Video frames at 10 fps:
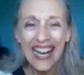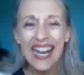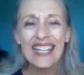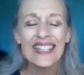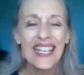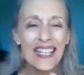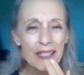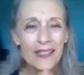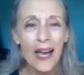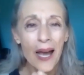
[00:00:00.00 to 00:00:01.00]
And
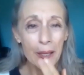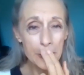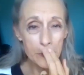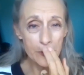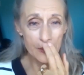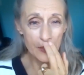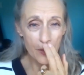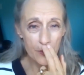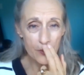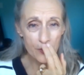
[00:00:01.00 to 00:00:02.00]
then under the
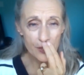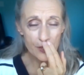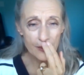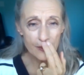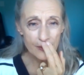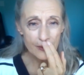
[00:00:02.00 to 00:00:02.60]
nose,